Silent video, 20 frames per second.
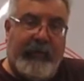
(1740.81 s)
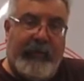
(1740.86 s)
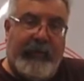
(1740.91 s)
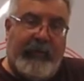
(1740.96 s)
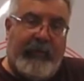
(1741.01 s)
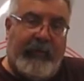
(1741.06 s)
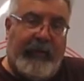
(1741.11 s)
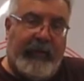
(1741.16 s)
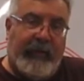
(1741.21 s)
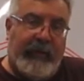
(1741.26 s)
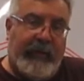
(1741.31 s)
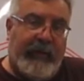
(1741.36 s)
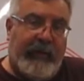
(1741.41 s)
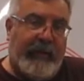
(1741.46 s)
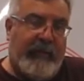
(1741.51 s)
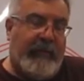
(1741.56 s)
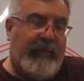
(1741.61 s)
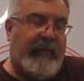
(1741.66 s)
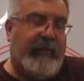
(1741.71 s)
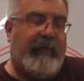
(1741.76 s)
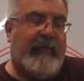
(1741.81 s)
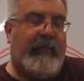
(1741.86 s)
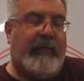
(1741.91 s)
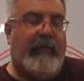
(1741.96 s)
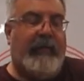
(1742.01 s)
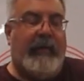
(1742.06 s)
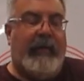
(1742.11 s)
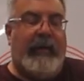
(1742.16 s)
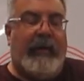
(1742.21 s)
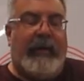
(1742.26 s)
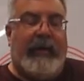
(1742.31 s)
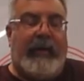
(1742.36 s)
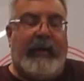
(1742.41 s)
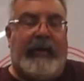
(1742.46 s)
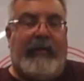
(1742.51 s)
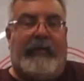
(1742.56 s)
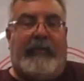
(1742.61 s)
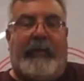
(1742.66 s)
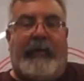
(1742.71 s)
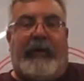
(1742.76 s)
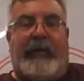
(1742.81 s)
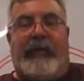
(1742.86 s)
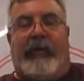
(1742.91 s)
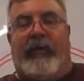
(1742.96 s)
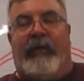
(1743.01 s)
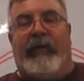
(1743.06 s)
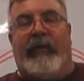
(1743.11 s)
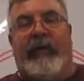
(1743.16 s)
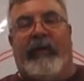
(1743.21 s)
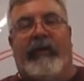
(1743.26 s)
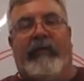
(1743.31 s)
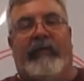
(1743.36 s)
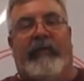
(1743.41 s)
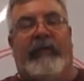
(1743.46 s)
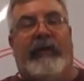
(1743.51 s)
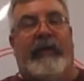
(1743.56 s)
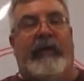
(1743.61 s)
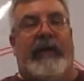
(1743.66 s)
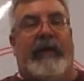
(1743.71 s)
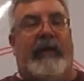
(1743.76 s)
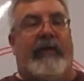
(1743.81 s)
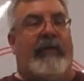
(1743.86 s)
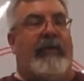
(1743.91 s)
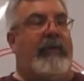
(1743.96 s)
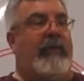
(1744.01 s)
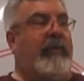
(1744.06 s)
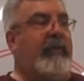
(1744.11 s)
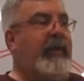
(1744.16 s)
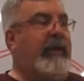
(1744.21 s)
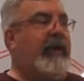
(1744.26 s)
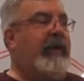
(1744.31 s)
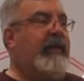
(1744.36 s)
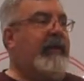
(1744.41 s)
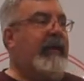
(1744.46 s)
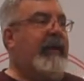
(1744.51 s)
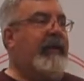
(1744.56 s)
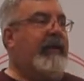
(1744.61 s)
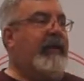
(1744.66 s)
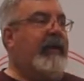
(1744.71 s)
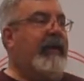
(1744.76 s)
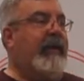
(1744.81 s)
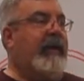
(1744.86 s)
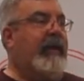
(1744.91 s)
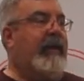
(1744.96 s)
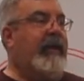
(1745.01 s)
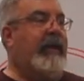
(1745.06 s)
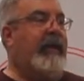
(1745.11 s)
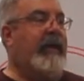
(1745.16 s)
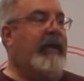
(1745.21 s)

one's fairly easy, so that's pretty cool. So anyhow, we got that done.